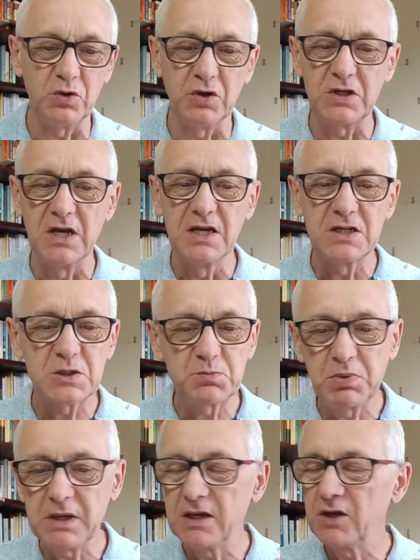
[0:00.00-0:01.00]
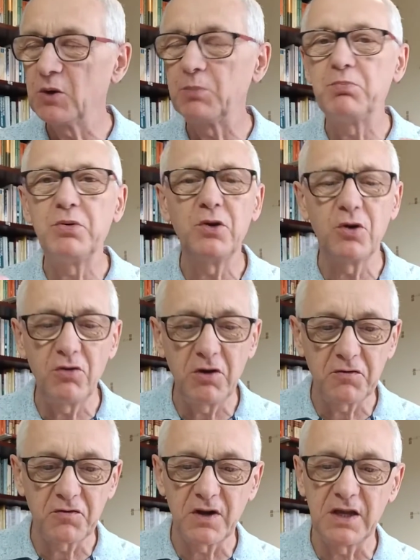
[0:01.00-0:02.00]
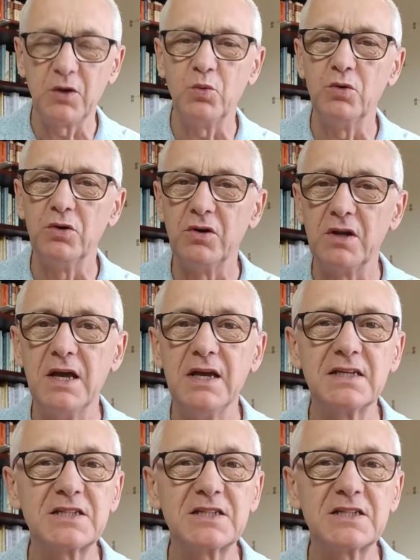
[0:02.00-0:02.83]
word. Speak your purifying word.